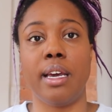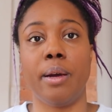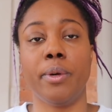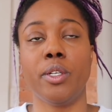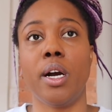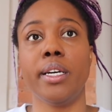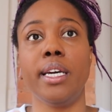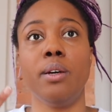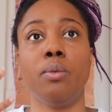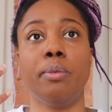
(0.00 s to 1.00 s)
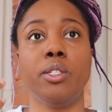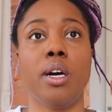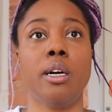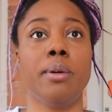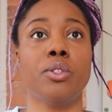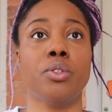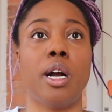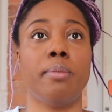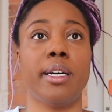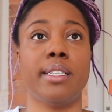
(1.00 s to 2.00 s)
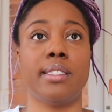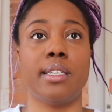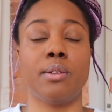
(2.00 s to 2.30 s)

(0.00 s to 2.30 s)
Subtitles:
And we're talking, when we talk about trauma, it's